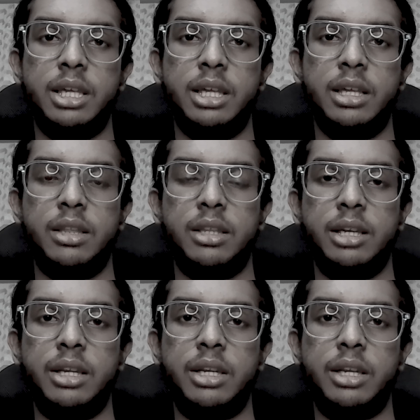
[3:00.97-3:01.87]
the head
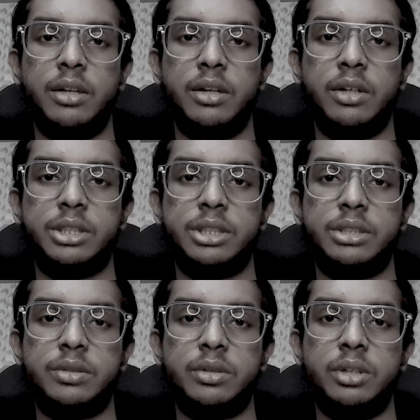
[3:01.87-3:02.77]
radiologist
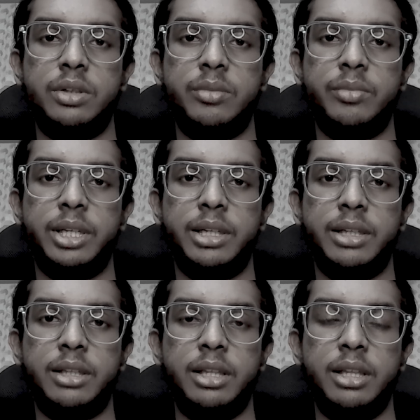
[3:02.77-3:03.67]
told Lyudmila
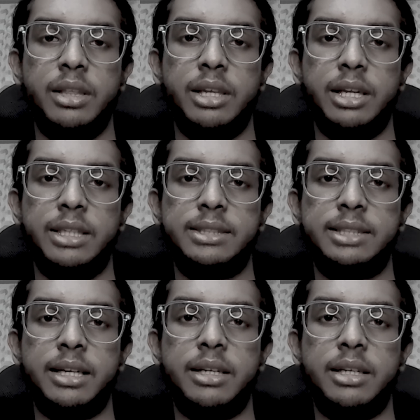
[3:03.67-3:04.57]
that his
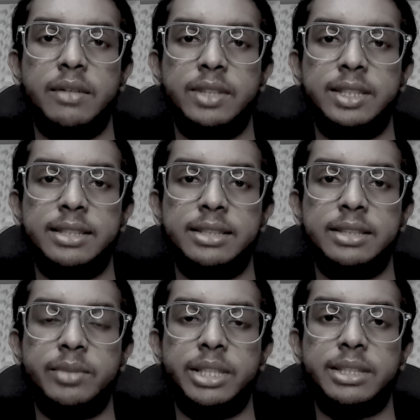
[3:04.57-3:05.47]
central nervous system
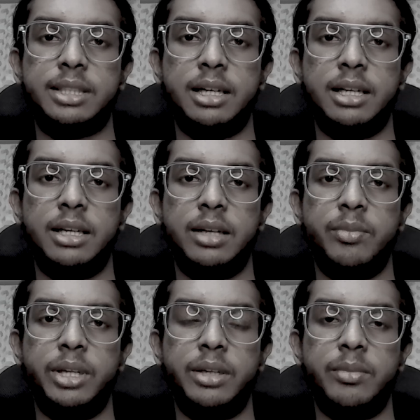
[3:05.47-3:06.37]
and skull had
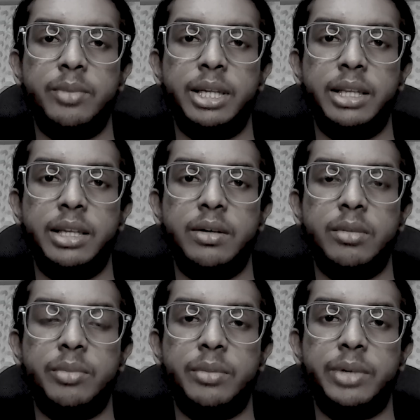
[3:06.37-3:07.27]
been completely
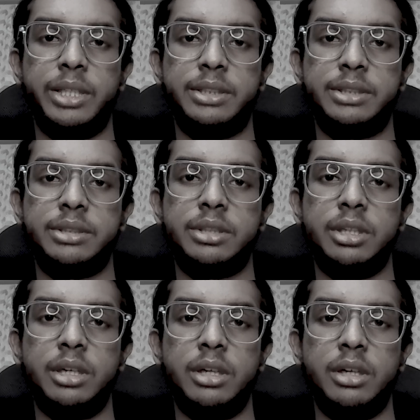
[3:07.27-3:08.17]
compromised.
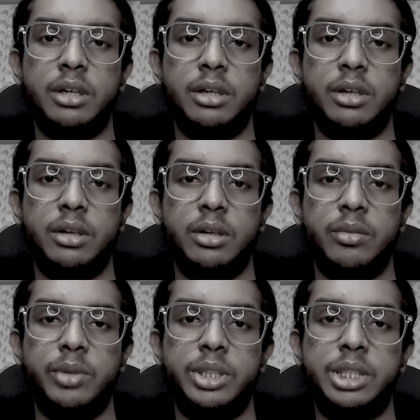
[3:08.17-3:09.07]

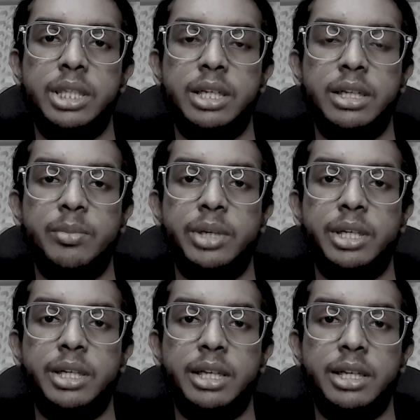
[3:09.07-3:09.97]
But she
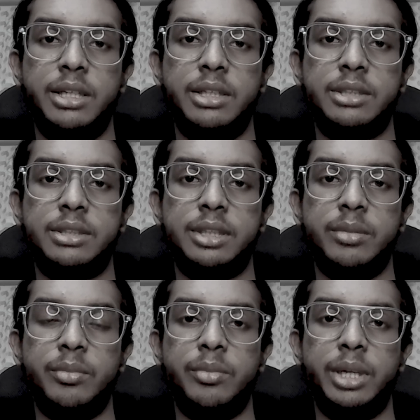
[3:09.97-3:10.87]
interpreted it as
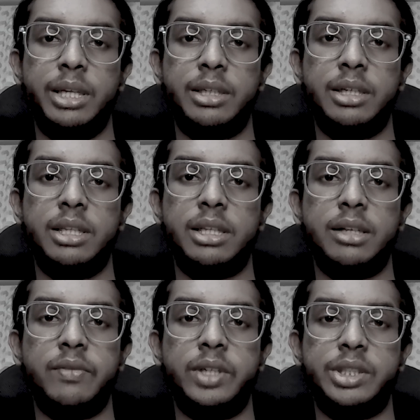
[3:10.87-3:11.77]
him being a little
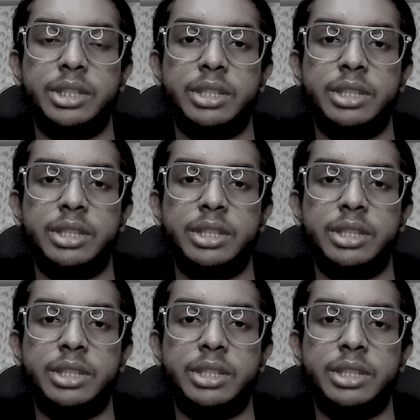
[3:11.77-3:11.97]
fidgety.